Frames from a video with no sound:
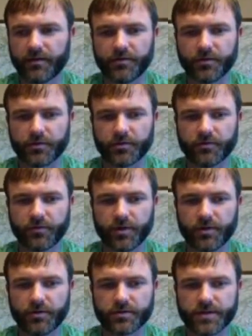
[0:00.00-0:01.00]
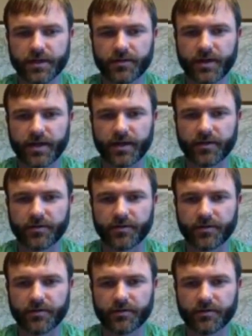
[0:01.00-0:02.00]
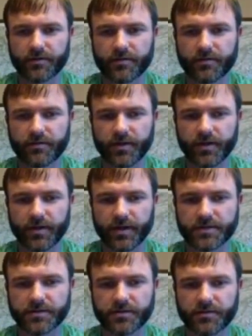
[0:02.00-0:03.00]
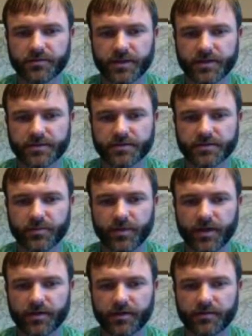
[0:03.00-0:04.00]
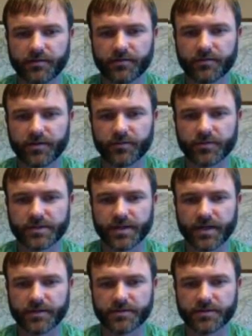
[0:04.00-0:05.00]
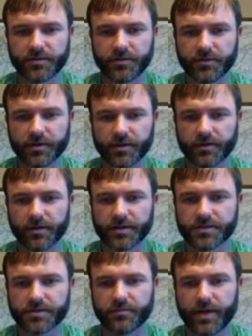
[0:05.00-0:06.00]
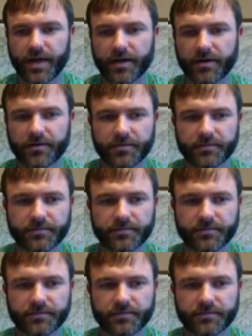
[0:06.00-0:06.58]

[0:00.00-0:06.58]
Urine flows down the catheter and exits the body and resides in a urine collection bag.